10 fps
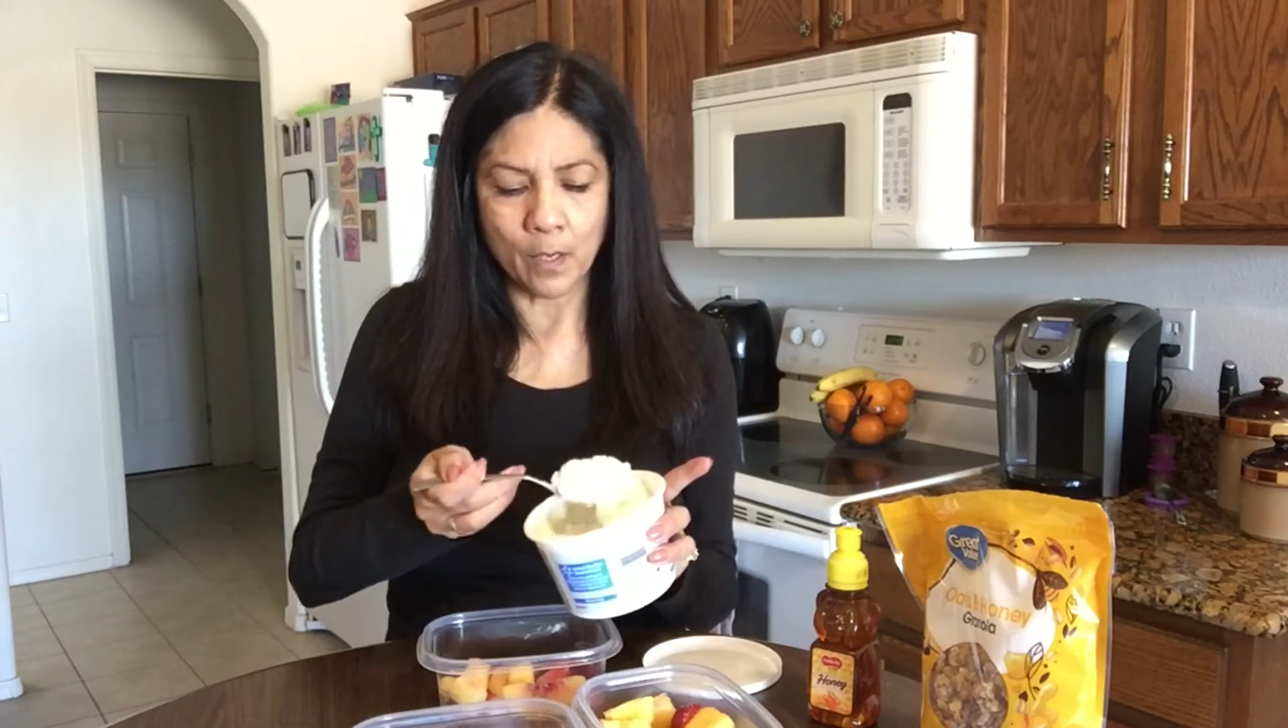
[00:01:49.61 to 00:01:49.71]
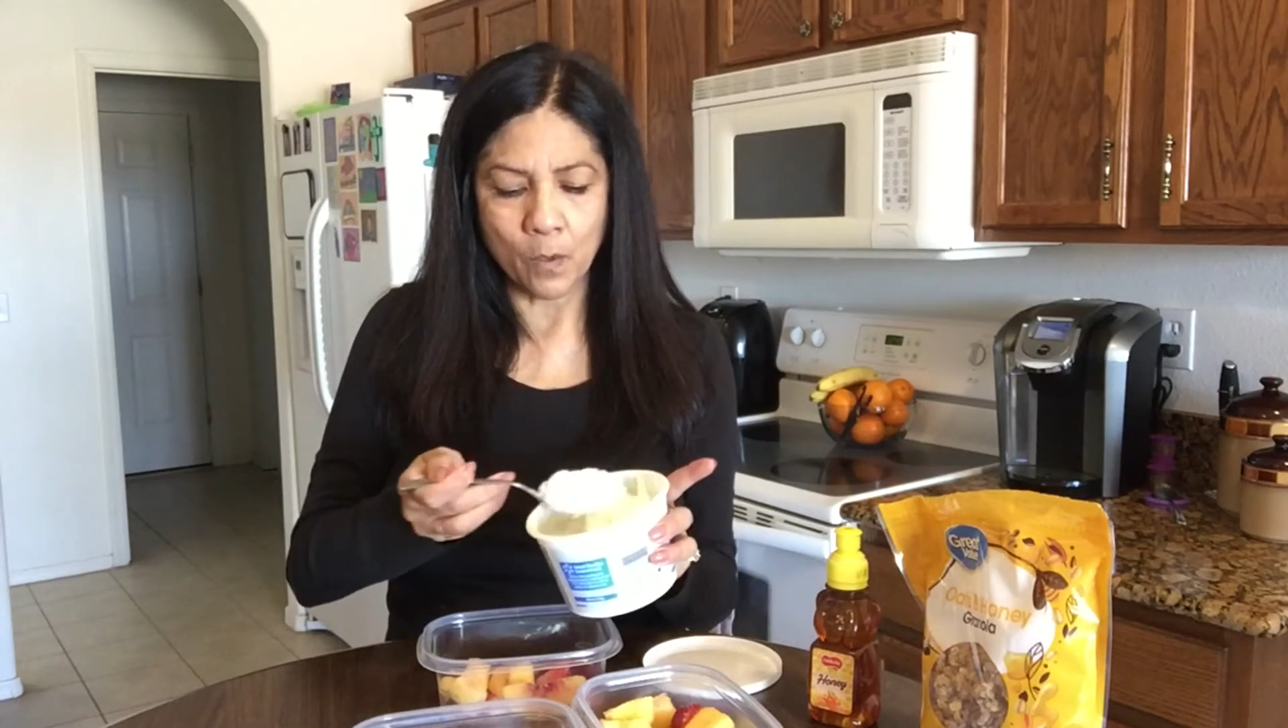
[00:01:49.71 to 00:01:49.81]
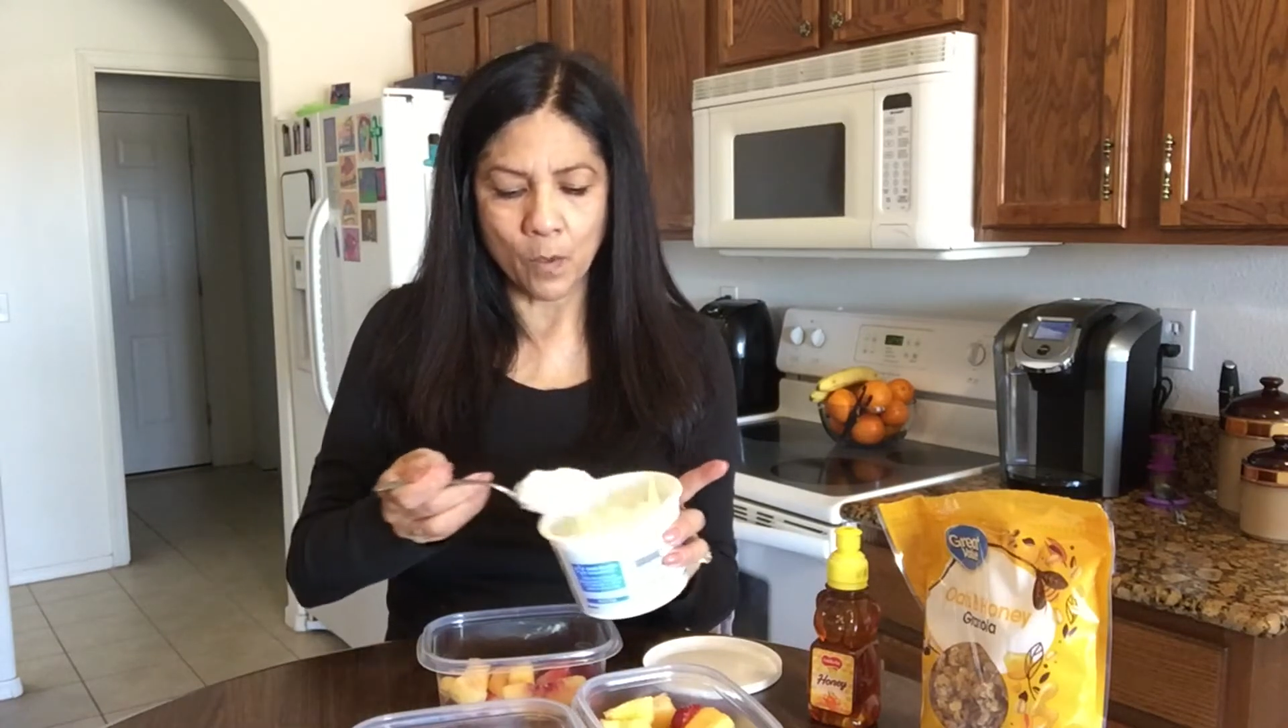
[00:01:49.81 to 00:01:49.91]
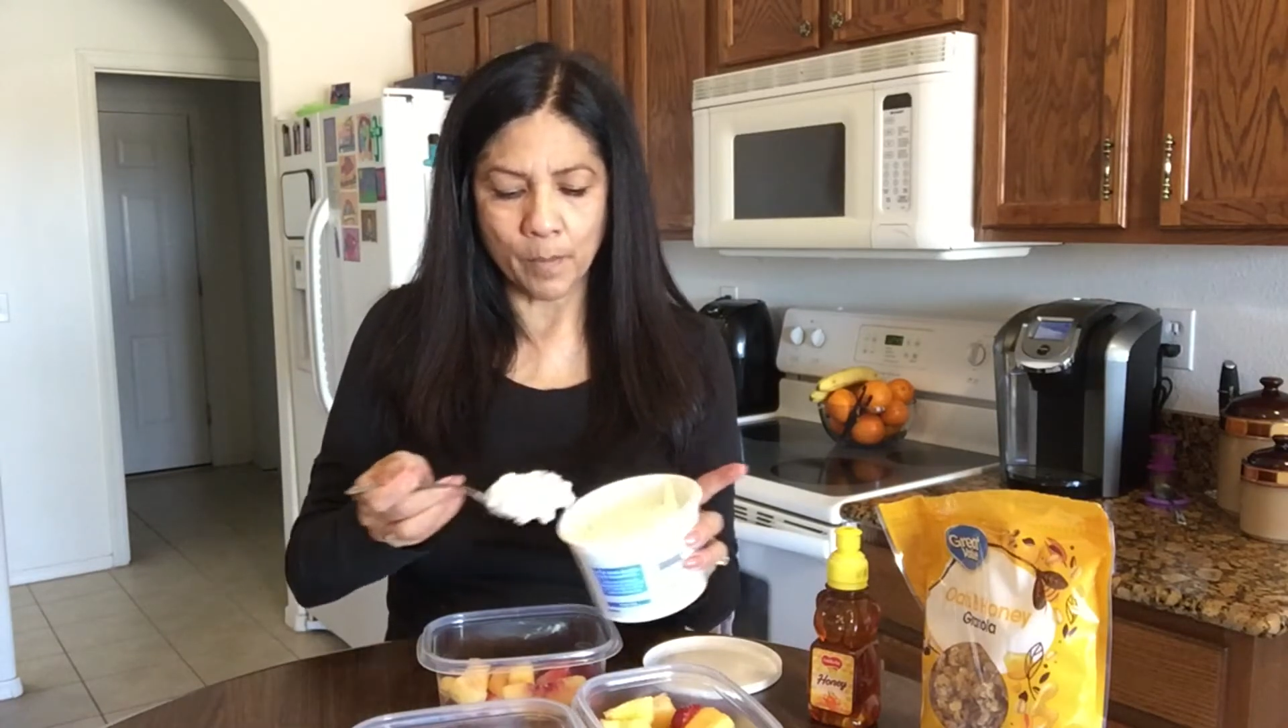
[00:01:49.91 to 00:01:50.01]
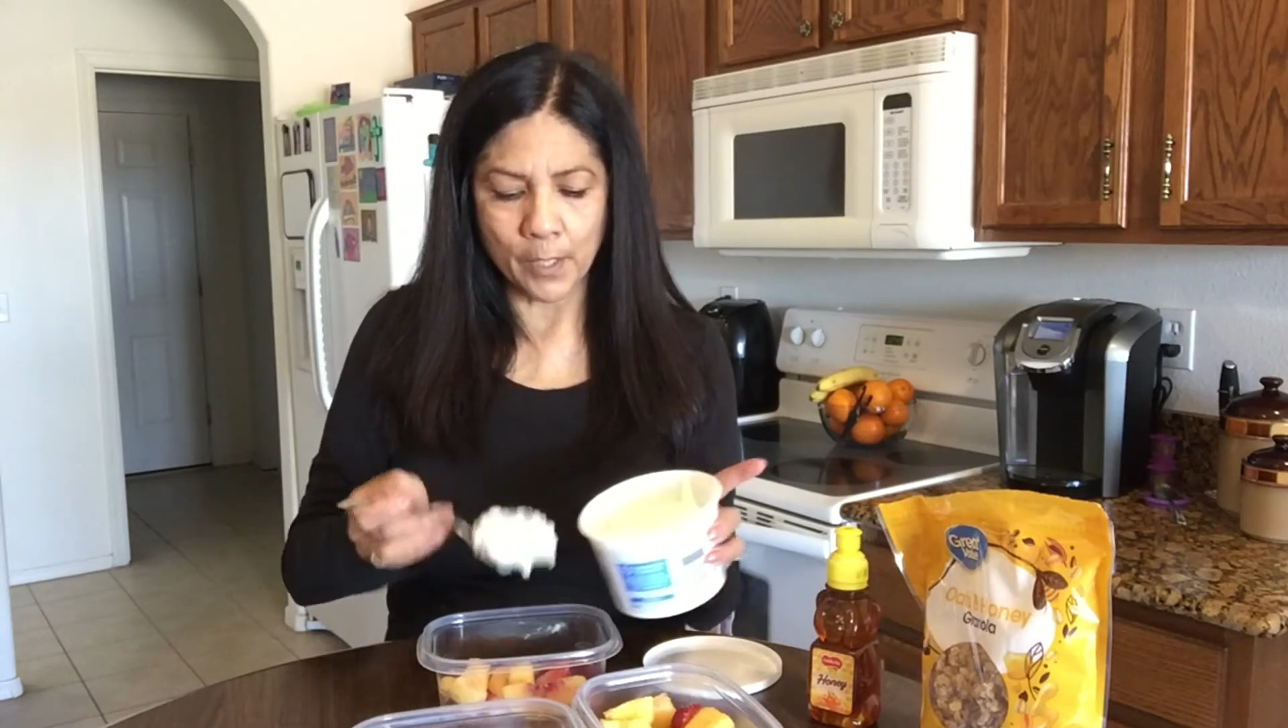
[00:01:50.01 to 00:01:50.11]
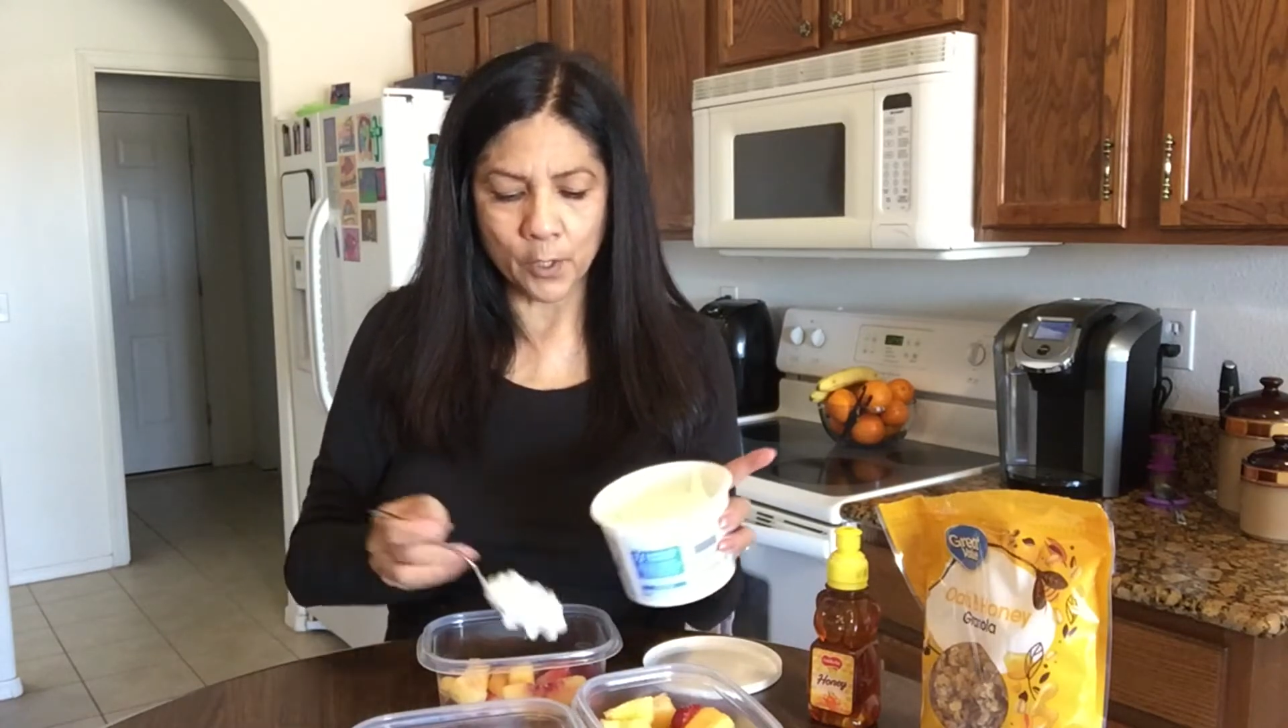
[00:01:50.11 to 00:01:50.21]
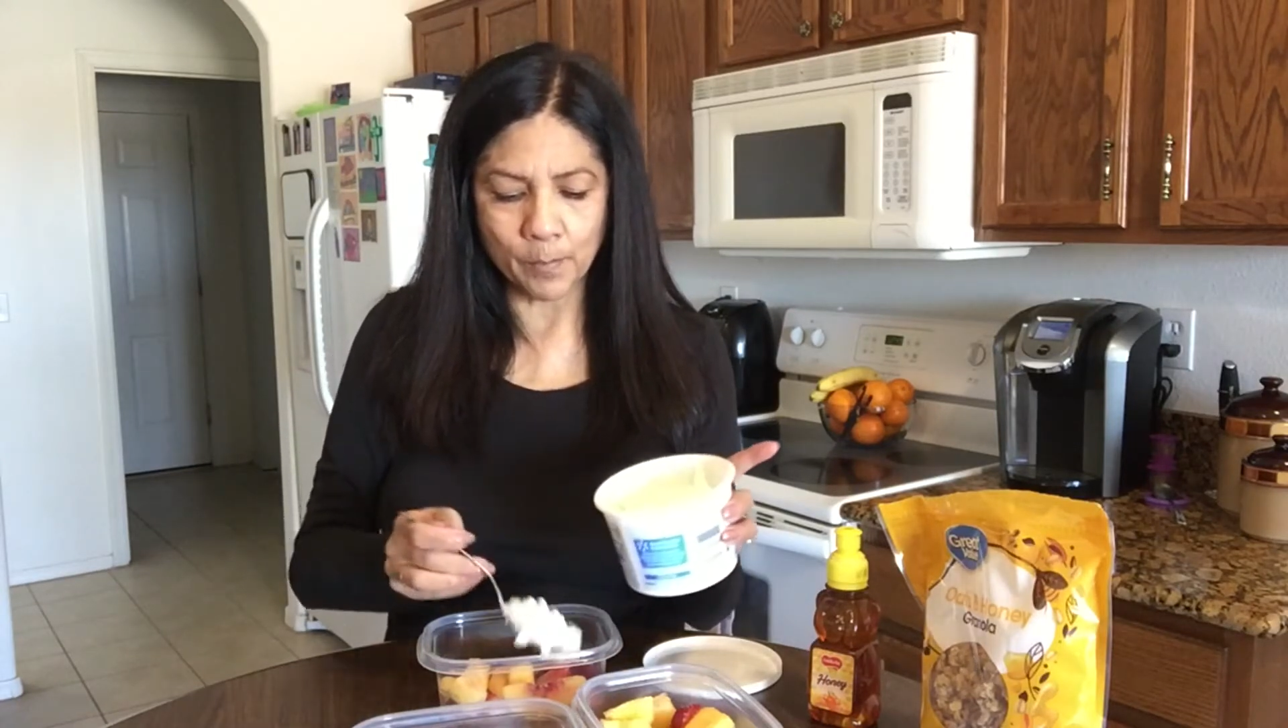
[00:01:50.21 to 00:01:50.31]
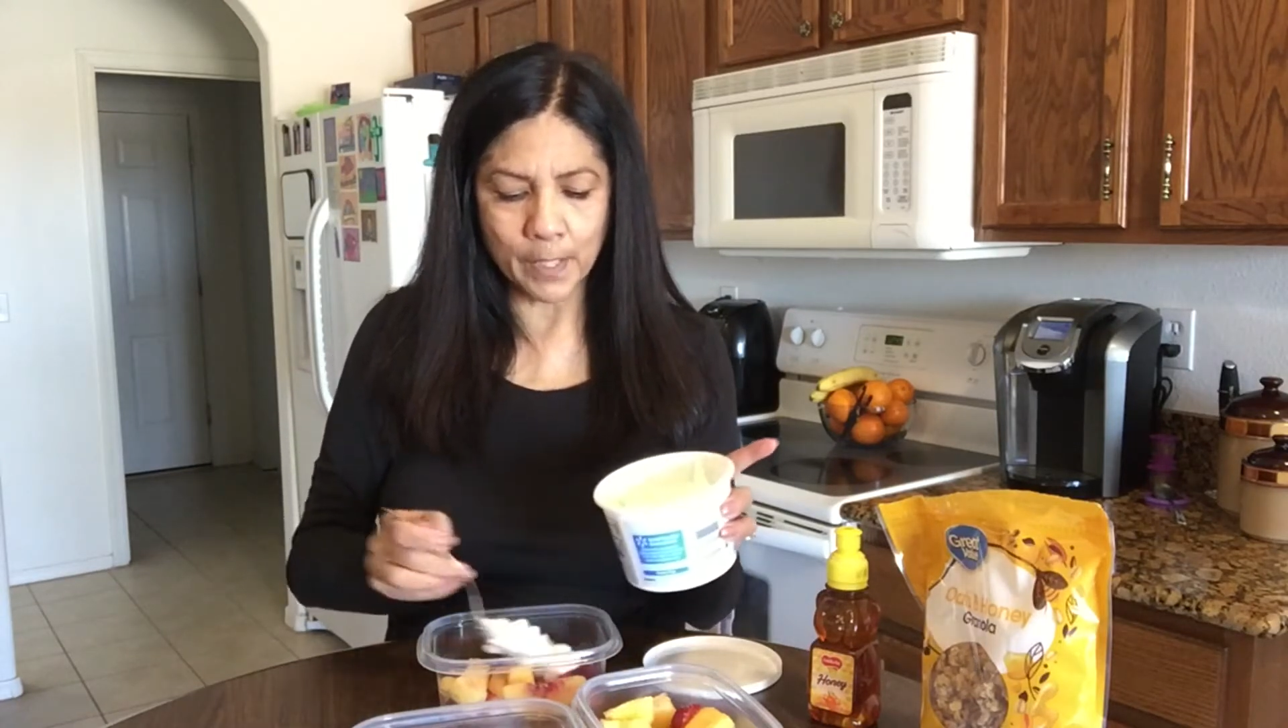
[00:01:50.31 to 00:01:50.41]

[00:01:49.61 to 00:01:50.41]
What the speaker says: a whole bunch,